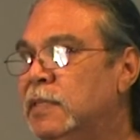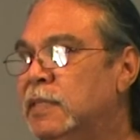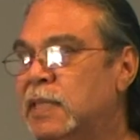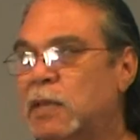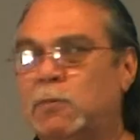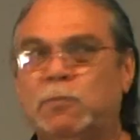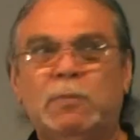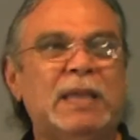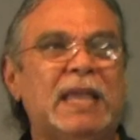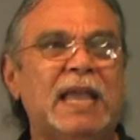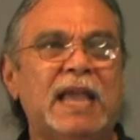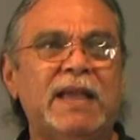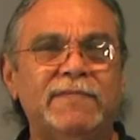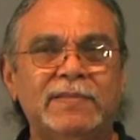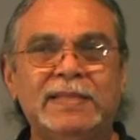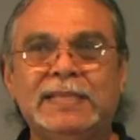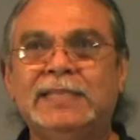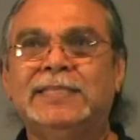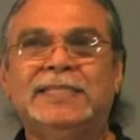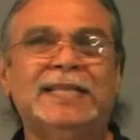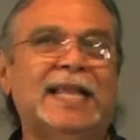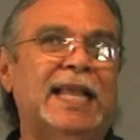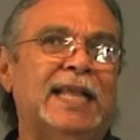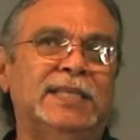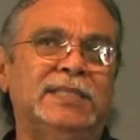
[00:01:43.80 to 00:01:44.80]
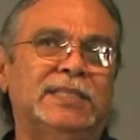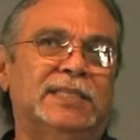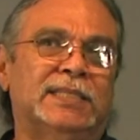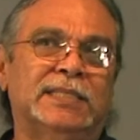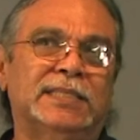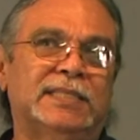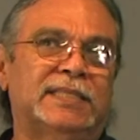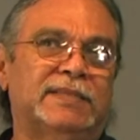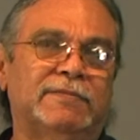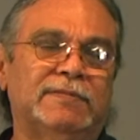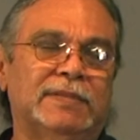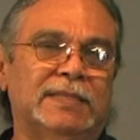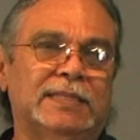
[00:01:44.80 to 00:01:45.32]
that we have these
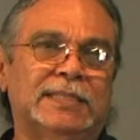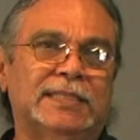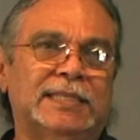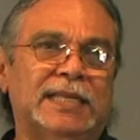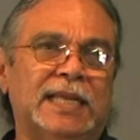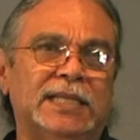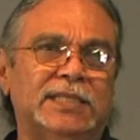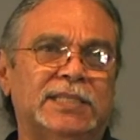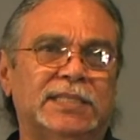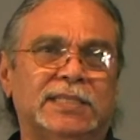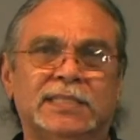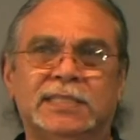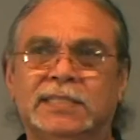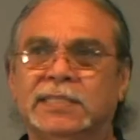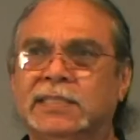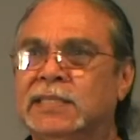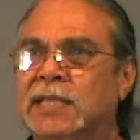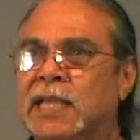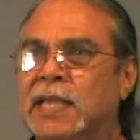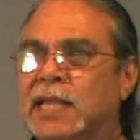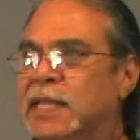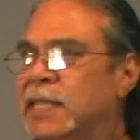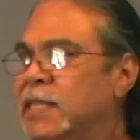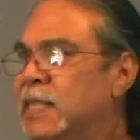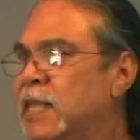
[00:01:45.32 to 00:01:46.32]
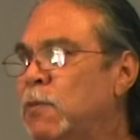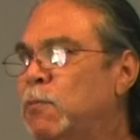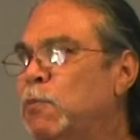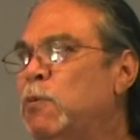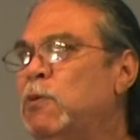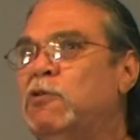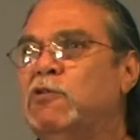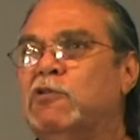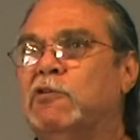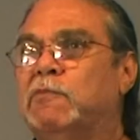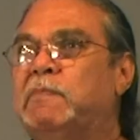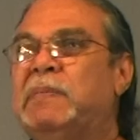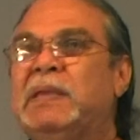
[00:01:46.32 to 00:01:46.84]
ancient civilizations, that
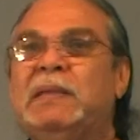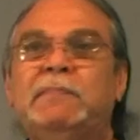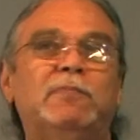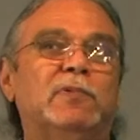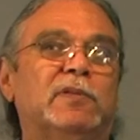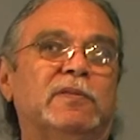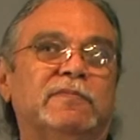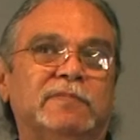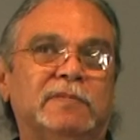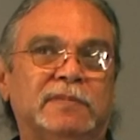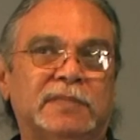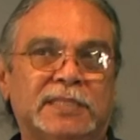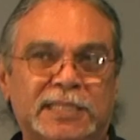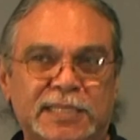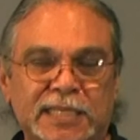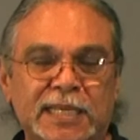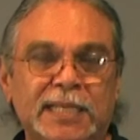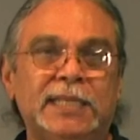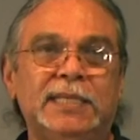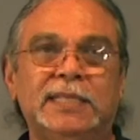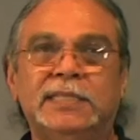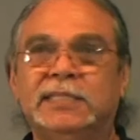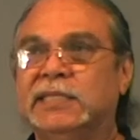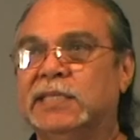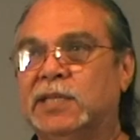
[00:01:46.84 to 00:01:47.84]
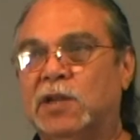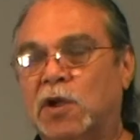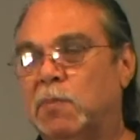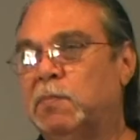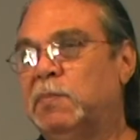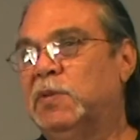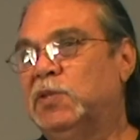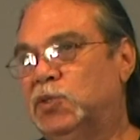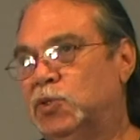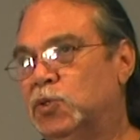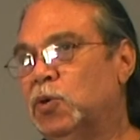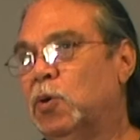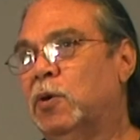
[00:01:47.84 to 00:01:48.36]
we were a people of cities in our
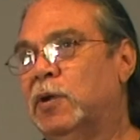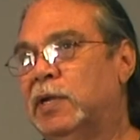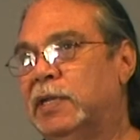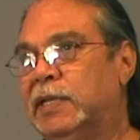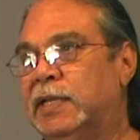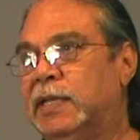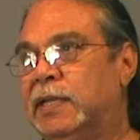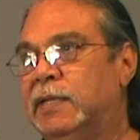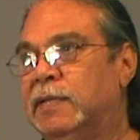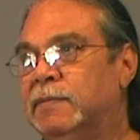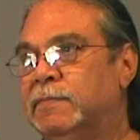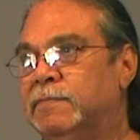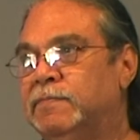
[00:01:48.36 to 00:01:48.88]
majority,